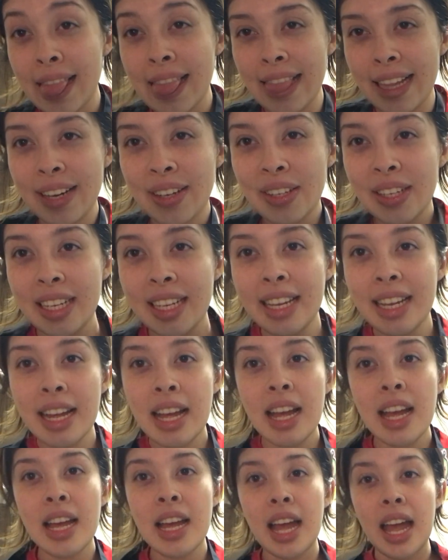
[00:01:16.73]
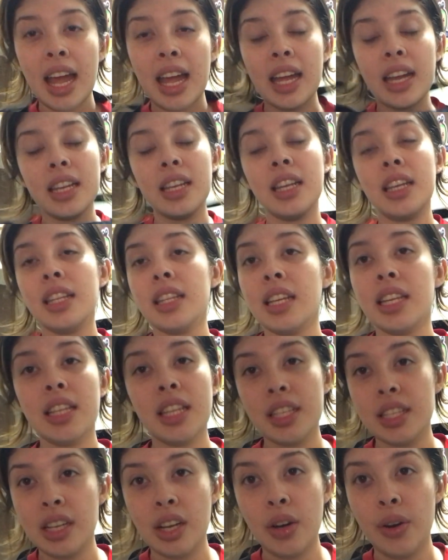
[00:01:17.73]
literally, and it
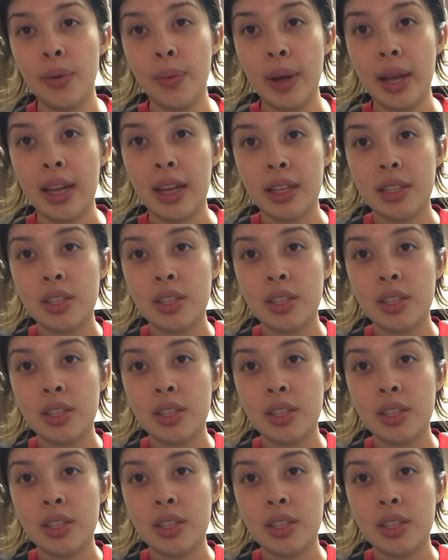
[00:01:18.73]
doesn't go away.